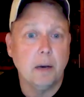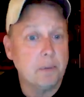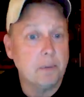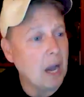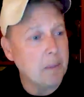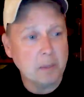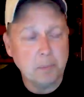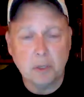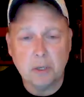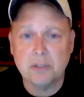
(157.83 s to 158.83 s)
Comic
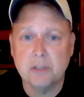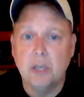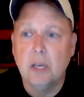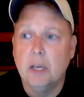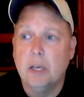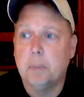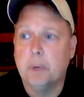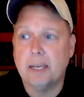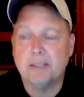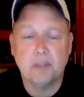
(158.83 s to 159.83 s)
books. But
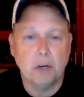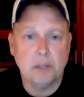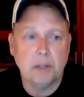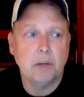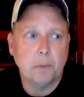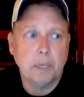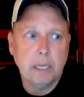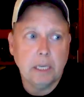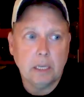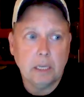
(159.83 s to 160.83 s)
I started then
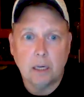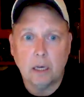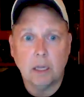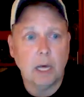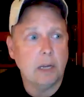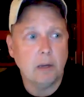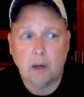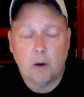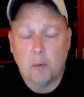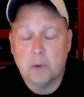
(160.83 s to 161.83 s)
reading a lot.
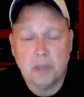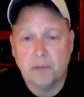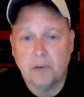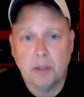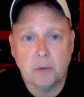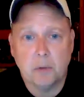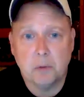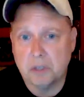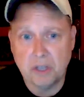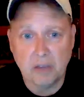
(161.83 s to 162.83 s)
Almost everything was
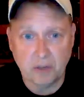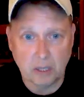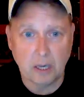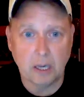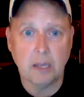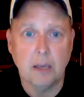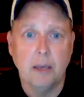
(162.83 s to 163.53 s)
just Stephen King.